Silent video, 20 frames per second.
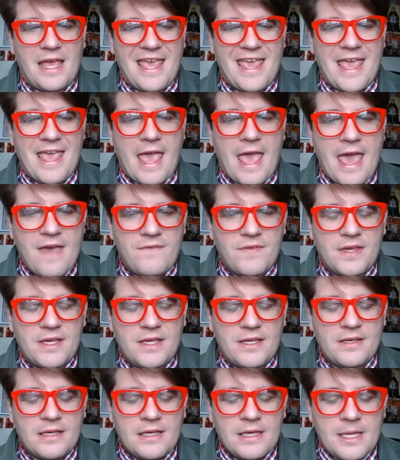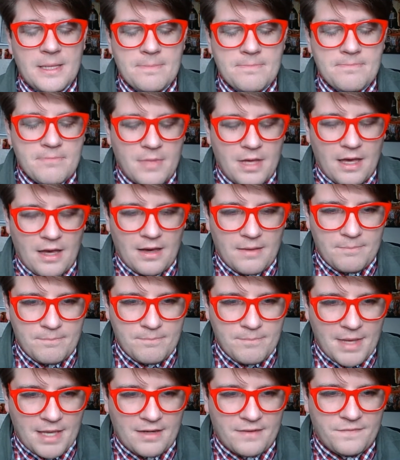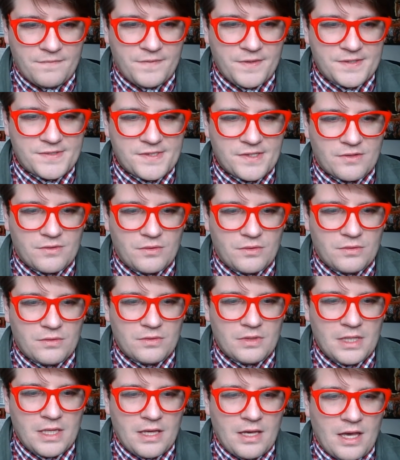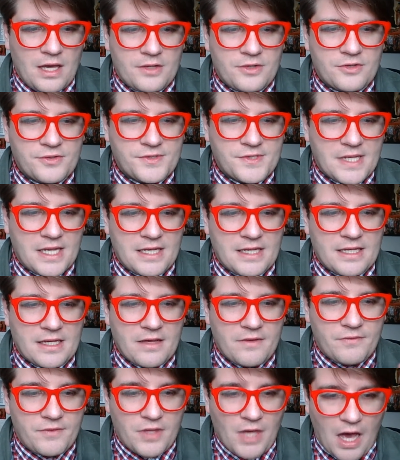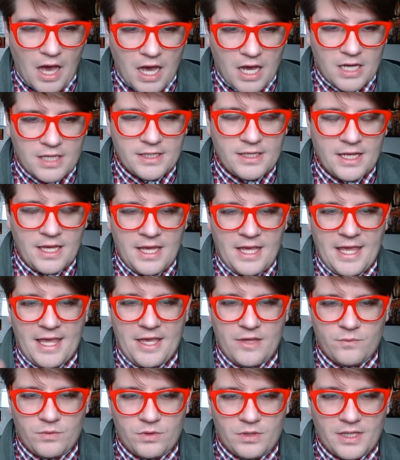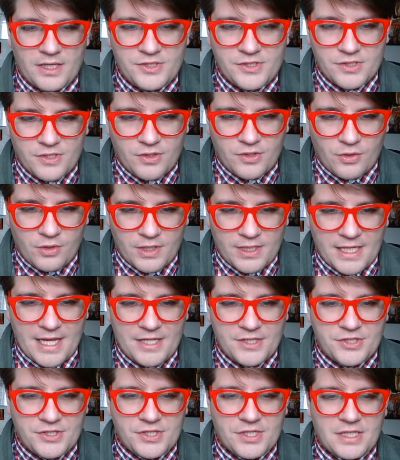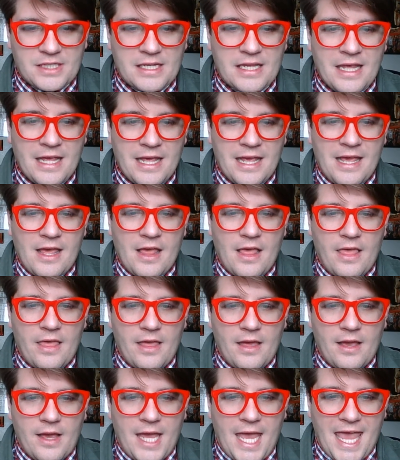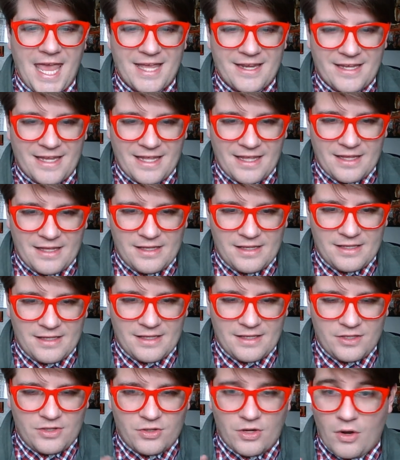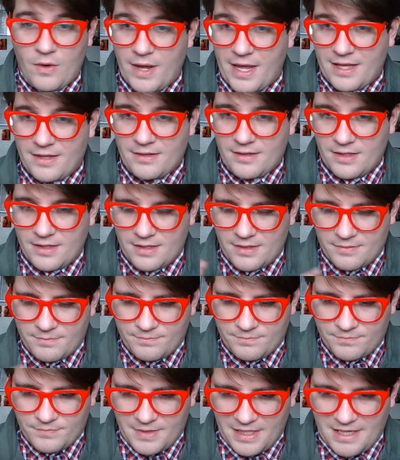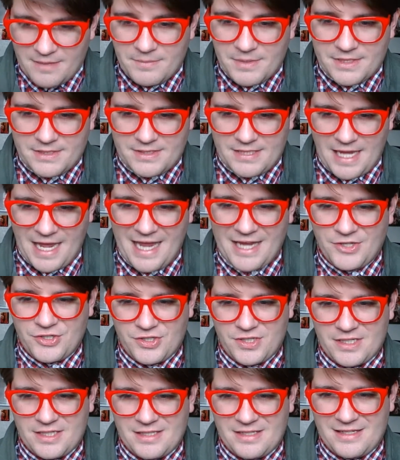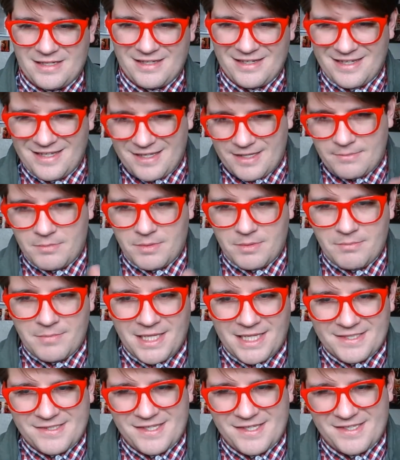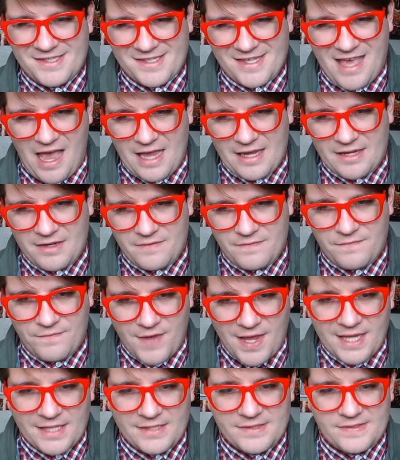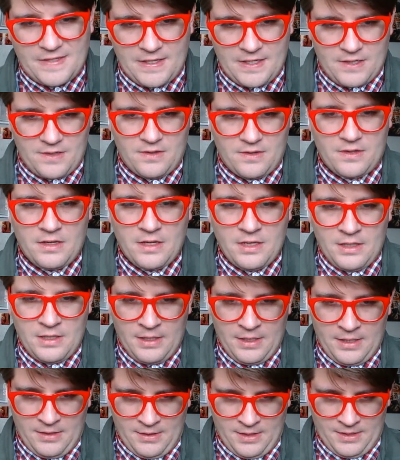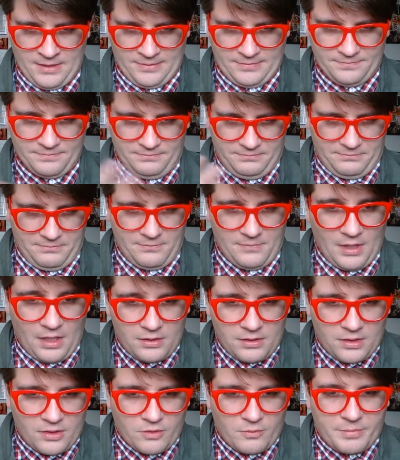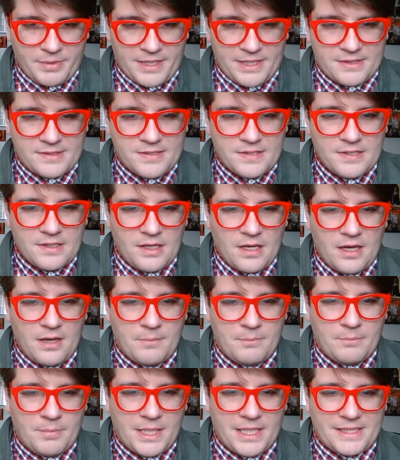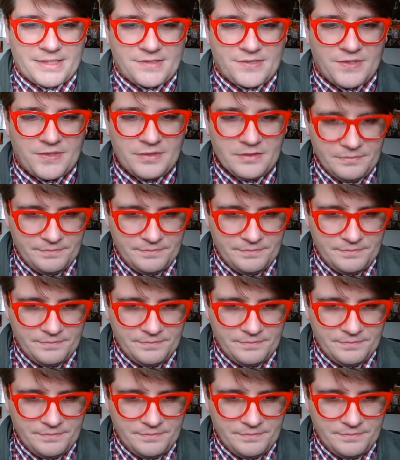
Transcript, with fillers: a heavy uh, metaphysical understanding of God in relation to creation and you know um, imitation mimesis kind of fades here a little bit um, but